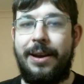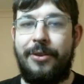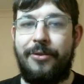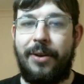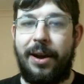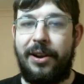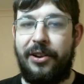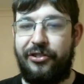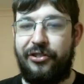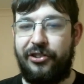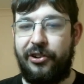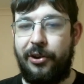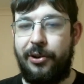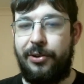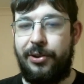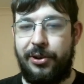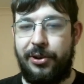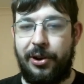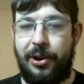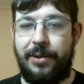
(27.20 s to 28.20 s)
try to show,
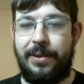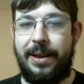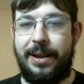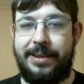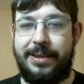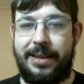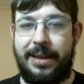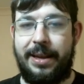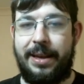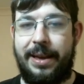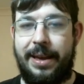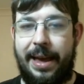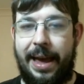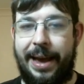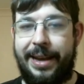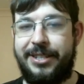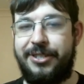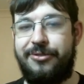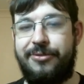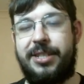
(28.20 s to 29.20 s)
you know, that the
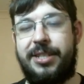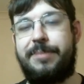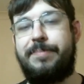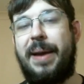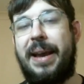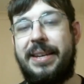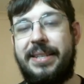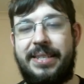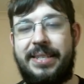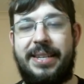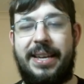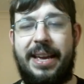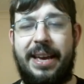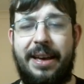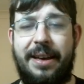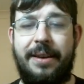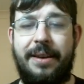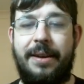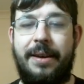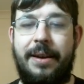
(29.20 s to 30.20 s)
extra space
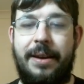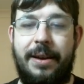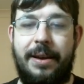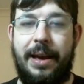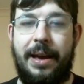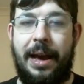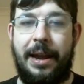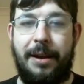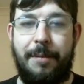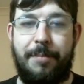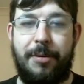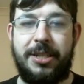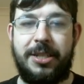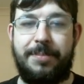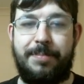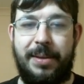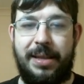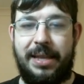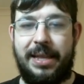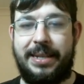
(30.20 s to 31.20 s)
here and the
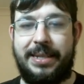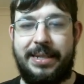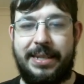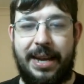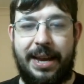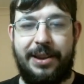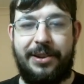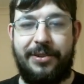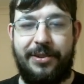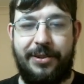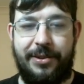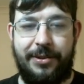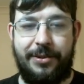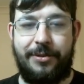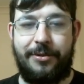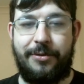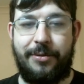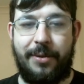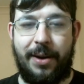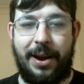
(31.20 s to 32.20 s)
possibility, let's say,
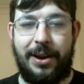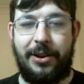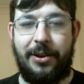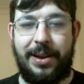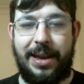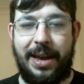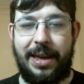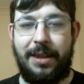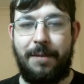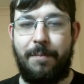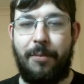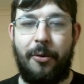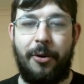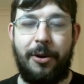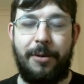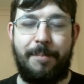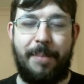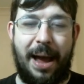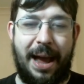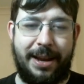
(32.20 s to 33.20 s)
to try and, you know, get the
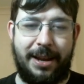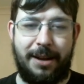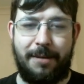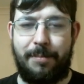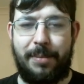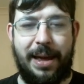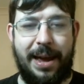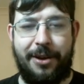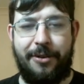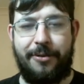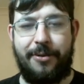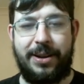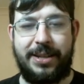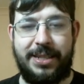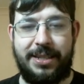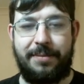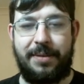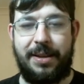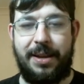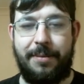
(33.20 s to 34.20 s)
pawn back and play
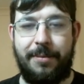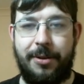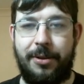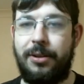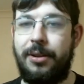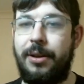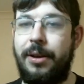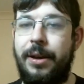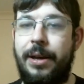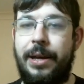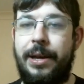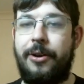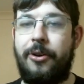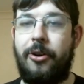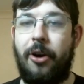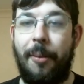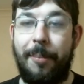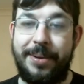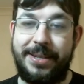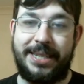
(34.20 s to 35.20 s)
aggressively will
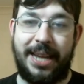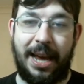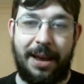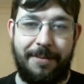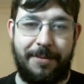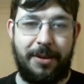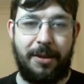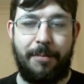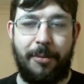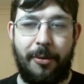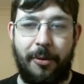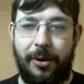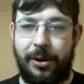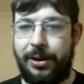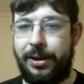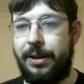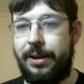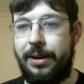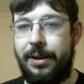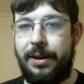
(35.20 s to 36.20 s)
compensate for the
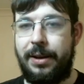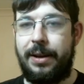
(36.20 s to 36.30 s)
pawn.